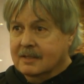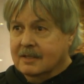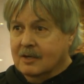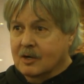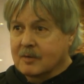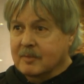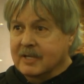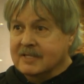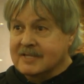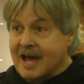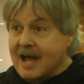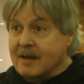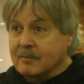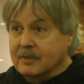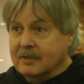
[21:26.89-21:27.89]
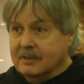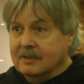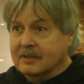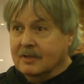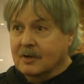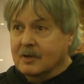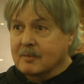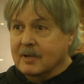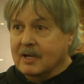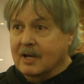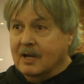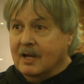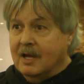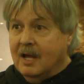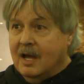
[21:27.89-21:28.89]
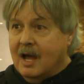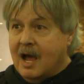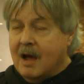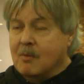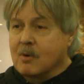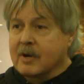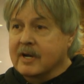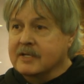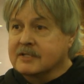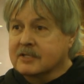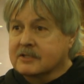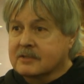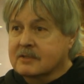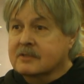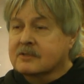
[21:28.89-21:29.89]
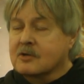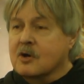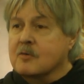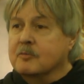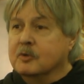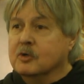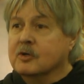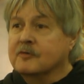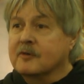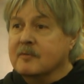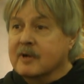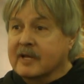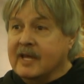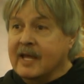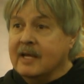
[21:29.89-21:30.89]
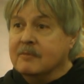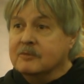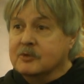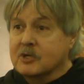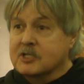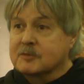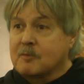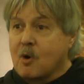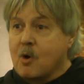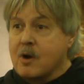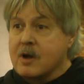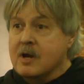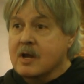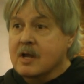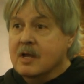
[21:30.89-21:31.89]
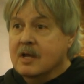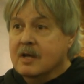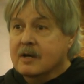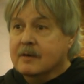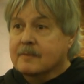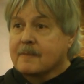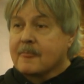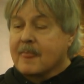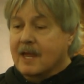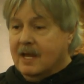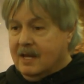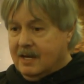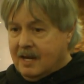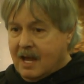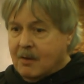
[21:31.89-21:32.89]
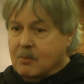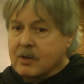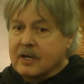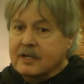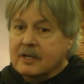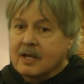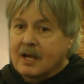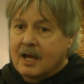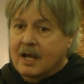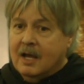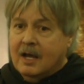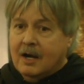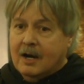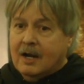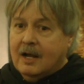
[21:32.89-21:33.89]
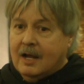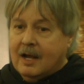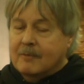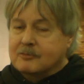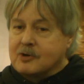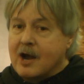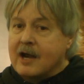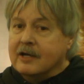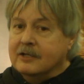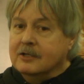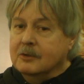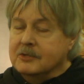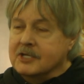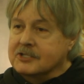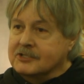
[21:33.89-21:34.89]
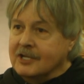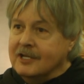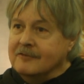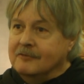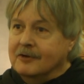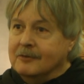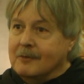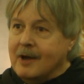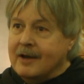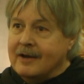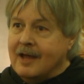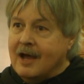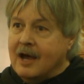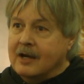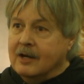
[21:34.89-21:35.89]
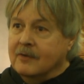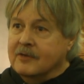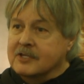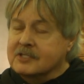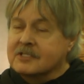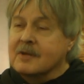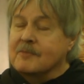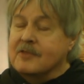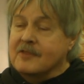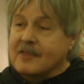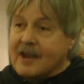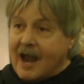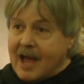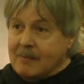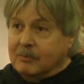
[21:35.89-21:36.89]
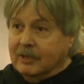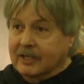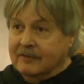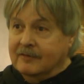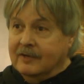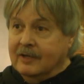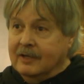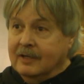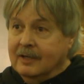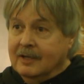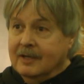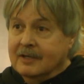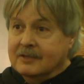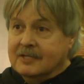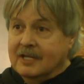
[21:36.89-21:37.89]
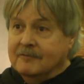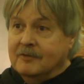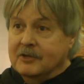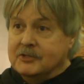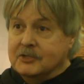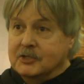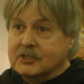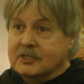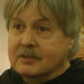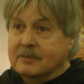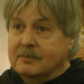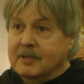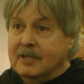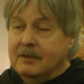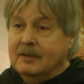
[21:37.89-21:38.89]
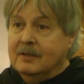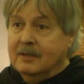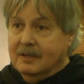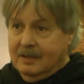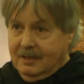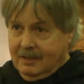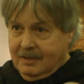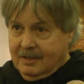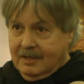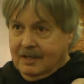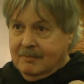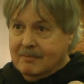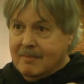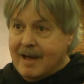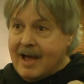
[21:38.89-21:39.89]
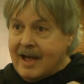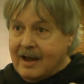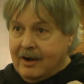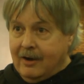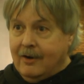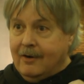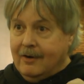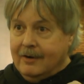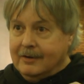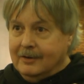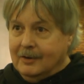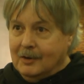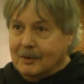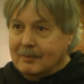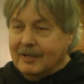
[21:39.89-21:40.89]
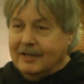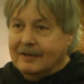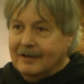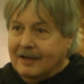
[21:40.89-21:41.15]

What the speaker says: You know what I mean? Diamond. You know what I mean? I want it to turn pool from a game to a sport. I'm trying to do with this 10-foot right now. I know this is something that I believe in. 10-foots used to be in my era. You know what I mean?